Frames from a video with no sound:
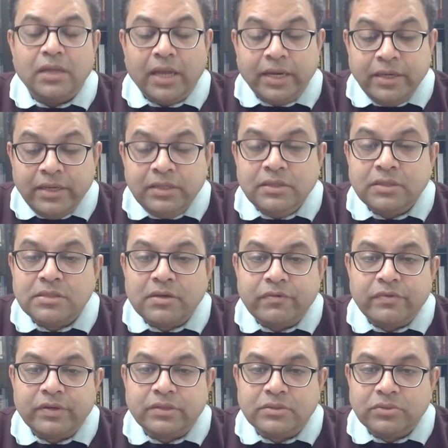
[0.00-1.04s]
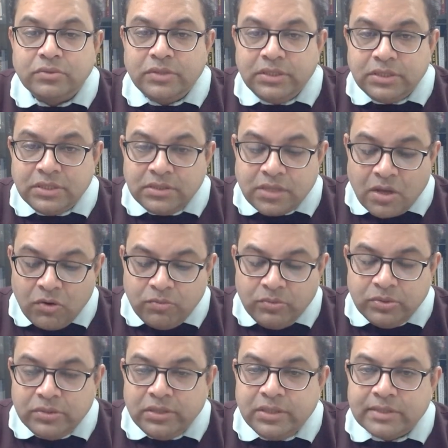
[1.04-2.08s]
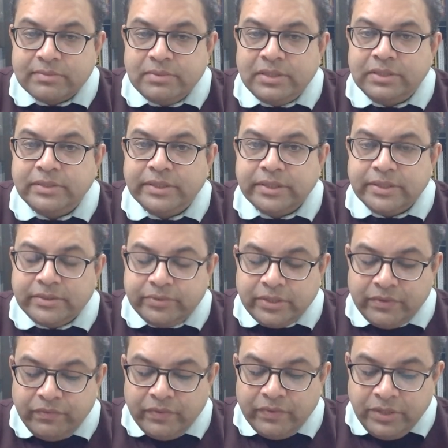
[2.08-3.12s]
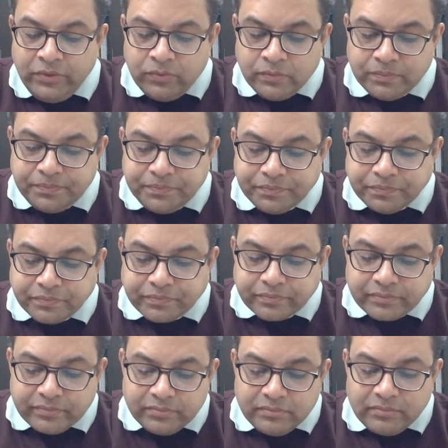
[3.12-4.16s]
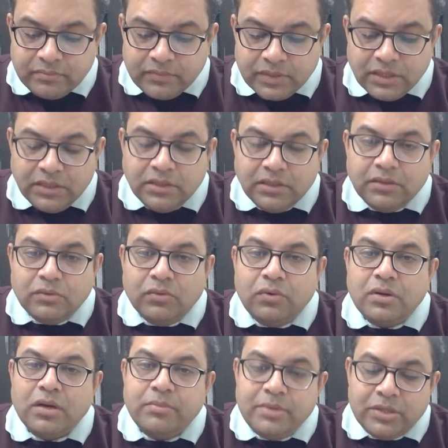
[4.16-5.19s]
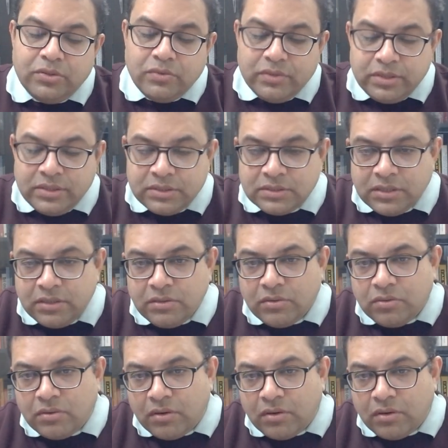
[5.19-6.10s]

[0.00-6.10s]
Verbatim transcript: ending the suffering. So this is how Buddha explained that when you overcome ignorance, then